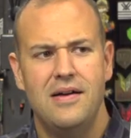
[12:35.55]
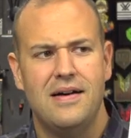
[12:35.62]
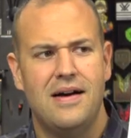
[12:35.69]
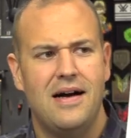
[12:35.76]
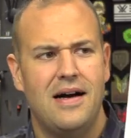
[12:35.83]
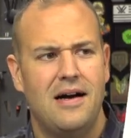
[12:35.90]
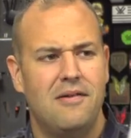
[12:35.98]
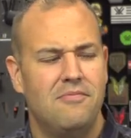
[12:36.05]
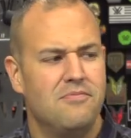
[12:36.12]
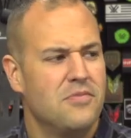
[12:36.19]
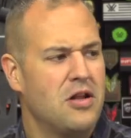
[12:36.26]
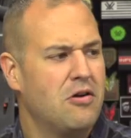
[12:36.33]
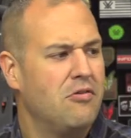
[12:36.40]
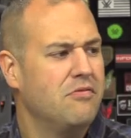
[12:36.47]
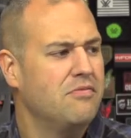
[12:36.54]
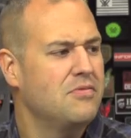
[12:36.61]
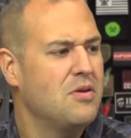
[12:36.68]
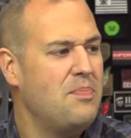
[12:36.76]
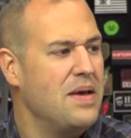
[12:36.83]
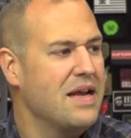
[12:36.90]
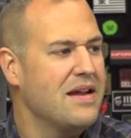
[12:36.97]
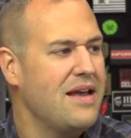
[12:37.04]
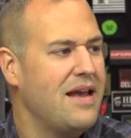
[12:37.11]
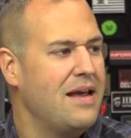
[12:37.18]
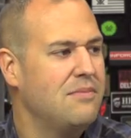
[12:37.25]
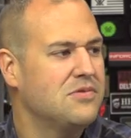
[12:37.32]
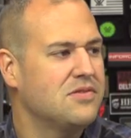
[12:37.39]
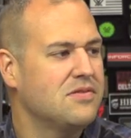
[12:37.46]
You know, the big
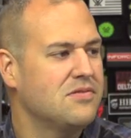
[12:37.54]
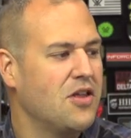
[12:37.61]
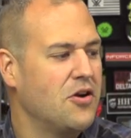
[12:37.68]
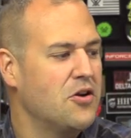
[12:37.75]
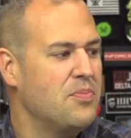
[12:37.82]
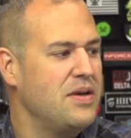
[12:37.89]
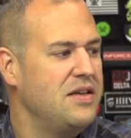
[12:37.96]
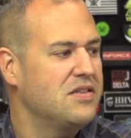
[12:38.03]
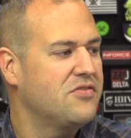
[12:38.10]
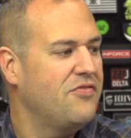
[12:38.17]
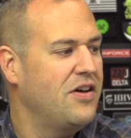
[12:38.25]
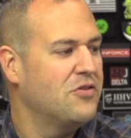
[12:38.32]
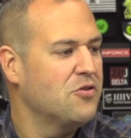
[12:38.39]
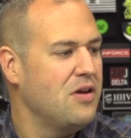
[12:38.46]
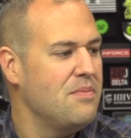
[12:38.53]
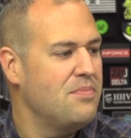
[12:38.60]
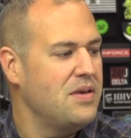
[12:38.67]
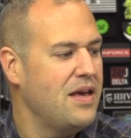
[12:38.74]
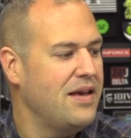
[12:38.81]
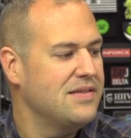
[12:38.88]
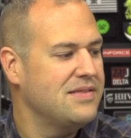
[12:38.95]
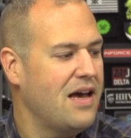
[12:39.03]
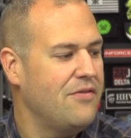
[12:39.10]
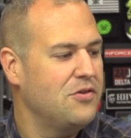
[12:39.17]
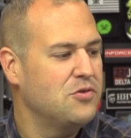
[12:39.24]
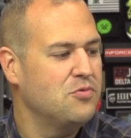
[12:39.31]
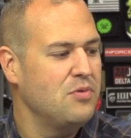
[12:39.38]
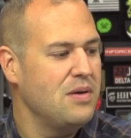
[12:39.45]
names, Thunderbeast, Federal, MPA,
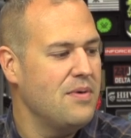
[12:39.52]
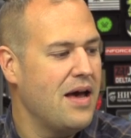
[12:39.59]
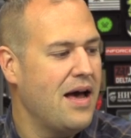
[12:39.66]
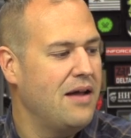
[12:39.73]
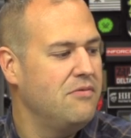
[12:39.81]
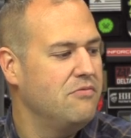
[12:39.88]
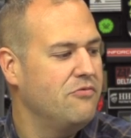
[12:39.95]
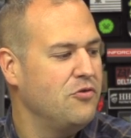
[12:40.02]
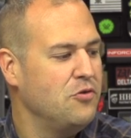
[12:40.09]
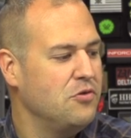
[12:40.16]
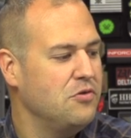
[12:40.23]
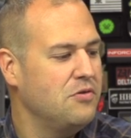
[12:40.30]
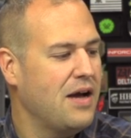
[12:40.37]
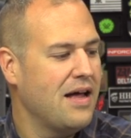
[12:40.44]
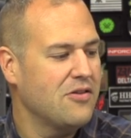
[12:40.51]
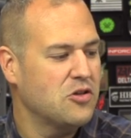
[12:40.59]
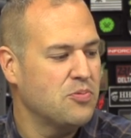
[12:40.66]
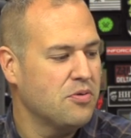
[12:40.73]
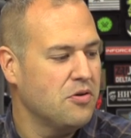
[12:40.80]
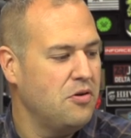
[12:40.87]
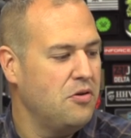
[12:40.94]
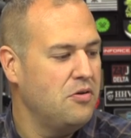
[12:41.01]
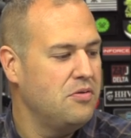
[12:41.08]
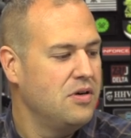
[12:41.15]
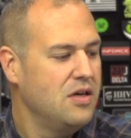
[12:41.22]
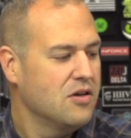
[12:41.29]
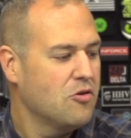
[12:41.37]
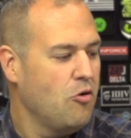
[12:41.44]
Savage, Weebad, Vudoo, Alex Pro,
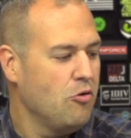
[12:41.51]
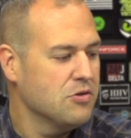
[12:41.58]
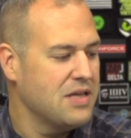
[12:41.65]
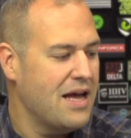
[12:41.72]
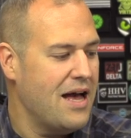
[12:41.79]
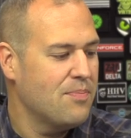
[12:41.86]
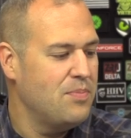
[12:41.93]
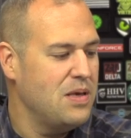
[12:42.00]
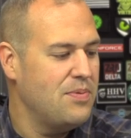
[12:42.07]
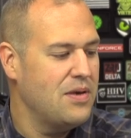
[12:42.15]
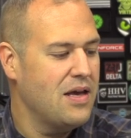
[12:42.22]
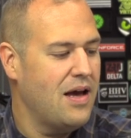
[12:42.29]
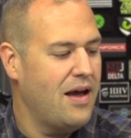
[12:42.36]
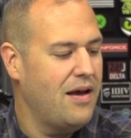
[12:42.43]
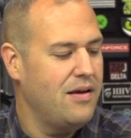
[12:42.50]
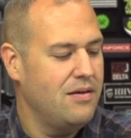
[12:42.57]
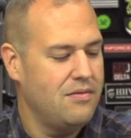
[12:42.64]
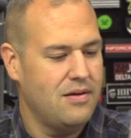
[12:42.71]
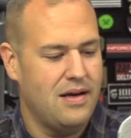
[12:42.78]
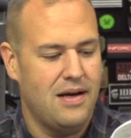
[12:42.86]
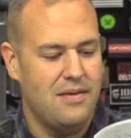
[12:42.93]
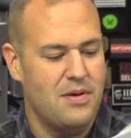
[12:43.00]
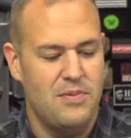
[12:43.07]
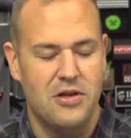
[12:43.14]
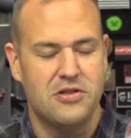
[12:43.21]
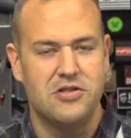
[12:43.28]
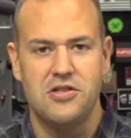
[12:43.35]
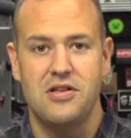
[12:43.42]
Coltac, BPI. I mean,
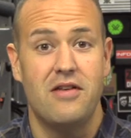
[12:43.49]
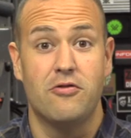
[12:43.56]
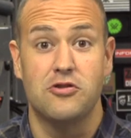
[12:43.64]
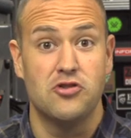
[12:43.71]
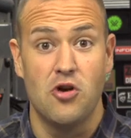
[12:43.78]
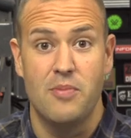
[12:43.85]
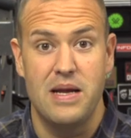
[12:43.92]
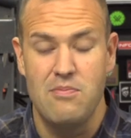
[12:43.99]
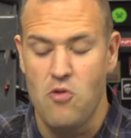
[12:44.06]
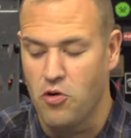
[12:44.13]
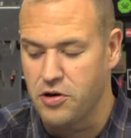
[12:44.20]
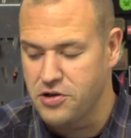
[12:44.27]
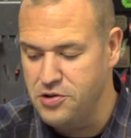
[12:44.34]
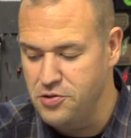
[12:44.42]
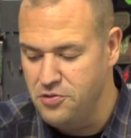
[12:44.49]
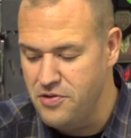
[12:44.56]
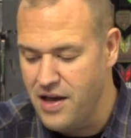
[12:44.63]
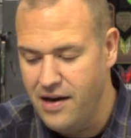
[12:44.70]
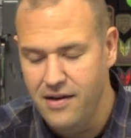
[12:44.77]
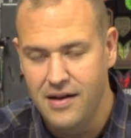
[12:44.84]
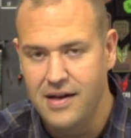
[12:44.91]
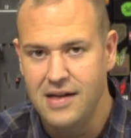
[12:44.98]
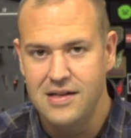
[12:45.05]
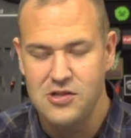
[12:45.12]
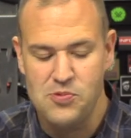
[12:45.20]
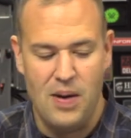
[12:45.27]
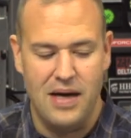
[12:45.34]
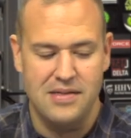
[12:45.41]
there's just, and there's so many more too that
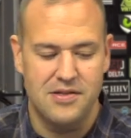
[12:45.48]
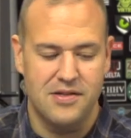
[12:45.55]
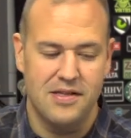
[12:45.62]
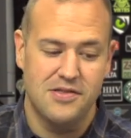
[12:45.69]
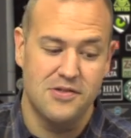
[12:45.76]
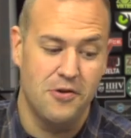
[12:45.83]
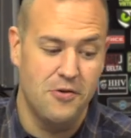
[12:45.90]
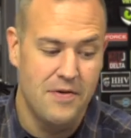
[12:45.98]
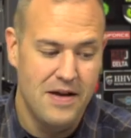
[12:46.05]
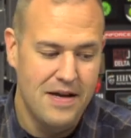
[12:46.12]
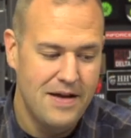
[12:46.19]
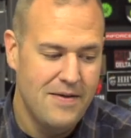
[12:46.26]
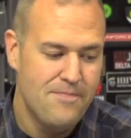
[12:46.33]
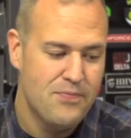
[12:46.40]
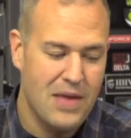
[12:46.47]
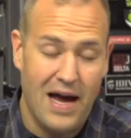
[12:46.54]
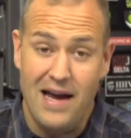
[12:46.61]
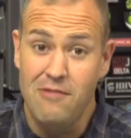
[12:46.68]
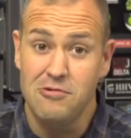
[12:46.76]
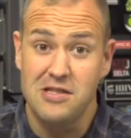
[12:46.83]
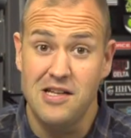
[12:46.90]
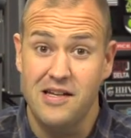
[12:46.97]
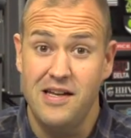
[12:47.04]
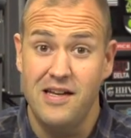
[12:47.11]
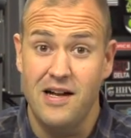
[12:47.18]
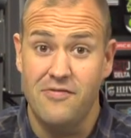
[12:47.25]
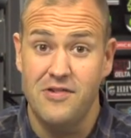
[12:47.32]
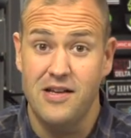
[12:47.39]
sponsored it. So I was lucky
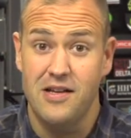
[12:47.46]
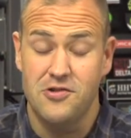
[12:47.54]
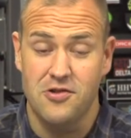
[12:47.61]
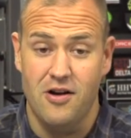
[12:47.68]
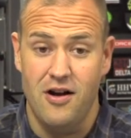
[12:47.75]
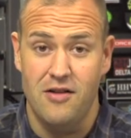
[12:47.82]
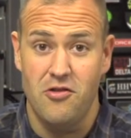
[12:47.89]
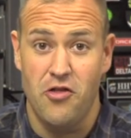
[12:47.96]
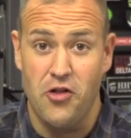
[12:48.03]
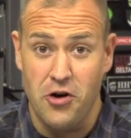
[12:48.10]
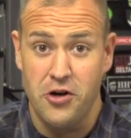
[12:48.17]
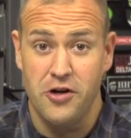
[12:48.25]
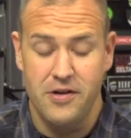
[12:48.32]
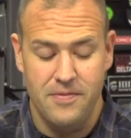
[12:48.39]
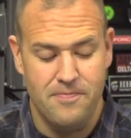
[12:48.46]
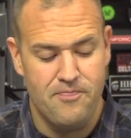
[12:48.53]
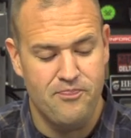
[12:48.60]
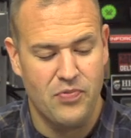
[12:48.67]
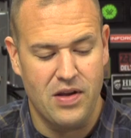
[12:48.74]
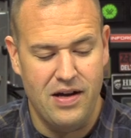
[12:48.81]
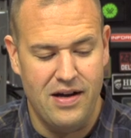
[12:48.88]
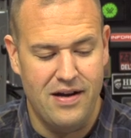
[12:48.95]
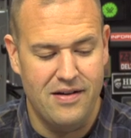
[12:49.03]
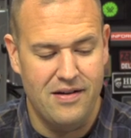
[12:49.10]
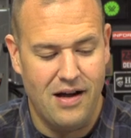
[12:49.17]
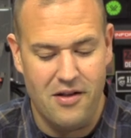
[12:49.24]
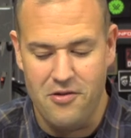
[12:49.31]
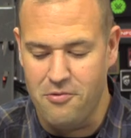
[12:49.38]
enough to get drawn third
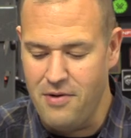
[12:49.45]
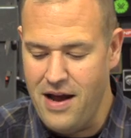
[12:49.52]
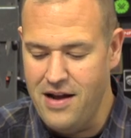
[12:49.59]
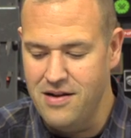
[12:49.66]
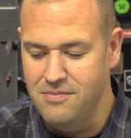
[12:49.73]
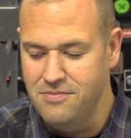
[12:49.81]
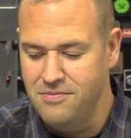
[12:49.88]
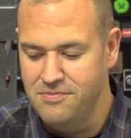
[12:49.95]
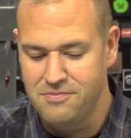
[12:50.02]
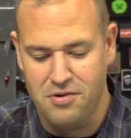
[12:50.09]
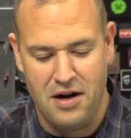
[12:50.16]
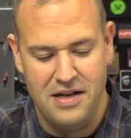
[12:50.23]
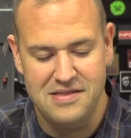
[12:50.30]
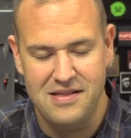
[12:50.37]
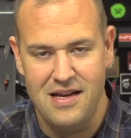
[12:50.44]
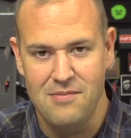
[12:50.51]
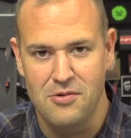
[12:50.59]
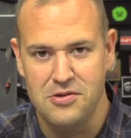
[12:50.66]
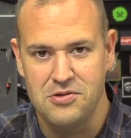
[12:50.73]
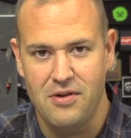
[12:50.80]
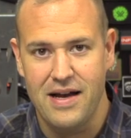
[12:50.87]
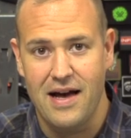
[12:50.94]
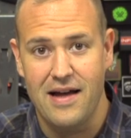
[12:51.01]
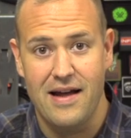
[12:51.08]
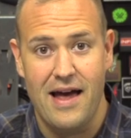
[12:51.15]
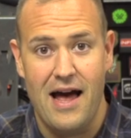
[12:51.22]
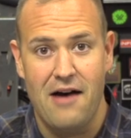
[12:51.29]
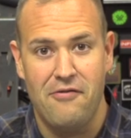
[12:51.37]
out of the random prize table. So I got a
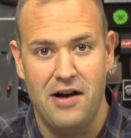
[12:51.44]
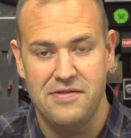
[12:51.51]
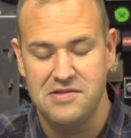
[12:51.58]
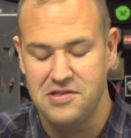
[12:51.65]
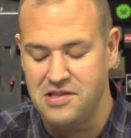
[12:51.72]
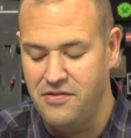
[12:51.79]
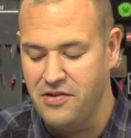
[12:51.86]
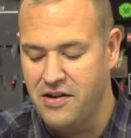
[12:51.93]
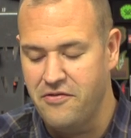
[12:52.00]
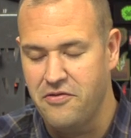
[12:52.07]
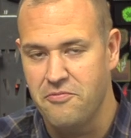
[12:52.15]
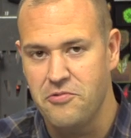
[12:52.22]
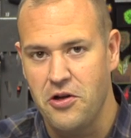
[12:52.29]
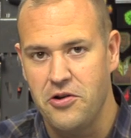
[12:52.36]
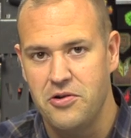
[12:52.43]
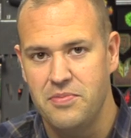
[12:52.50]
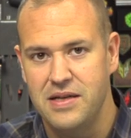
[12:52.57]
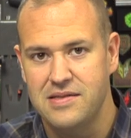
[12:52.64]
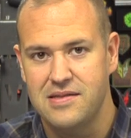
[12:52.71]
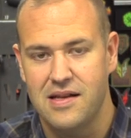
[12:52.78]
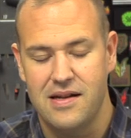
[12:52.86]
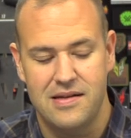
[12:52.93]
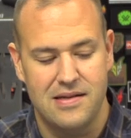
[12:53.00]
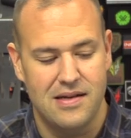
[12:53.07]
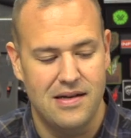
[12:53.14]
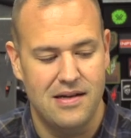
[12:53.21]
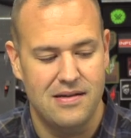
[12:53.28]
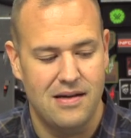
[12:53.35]
half off certificate from Thunderbeast that
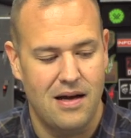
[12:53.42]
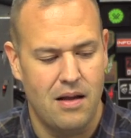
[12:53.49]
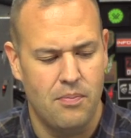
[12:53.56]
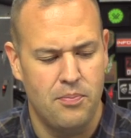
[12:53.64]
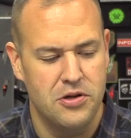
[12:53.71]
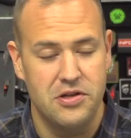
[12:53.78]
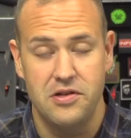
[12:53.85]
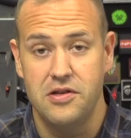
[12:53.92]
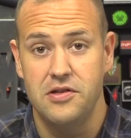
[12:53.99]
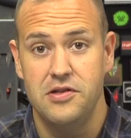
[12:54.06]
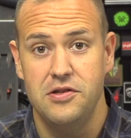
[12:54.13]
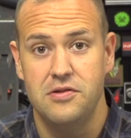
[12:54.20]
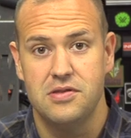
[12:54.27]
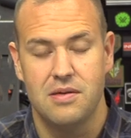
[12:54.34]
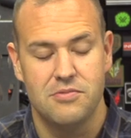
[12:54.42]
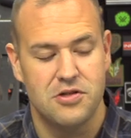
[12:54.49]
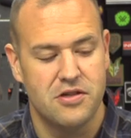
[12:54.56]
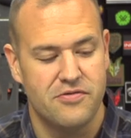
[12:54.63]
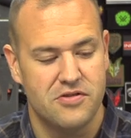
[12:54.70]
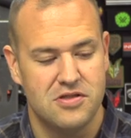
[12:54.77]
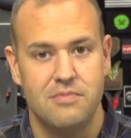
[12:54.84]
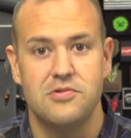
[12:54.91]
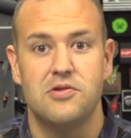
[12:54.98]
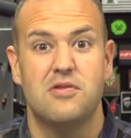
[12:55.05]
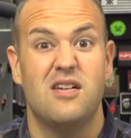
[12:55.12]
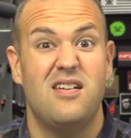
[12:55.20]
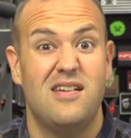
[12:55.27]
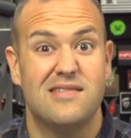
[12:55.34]
I'll put to good use, I'm sure, for some
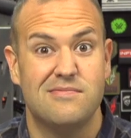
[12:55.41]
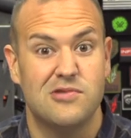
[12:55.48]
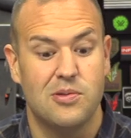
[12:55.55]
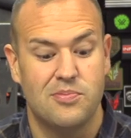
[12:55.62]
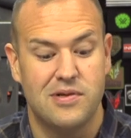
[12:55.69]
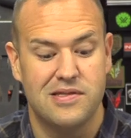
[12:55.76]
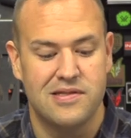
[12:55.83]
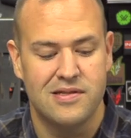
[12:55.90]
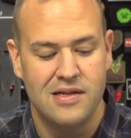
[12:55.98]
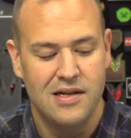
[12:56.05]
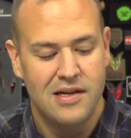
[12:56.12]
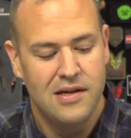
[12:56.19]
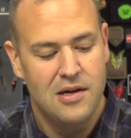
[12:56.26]
sort of awesome suppressor.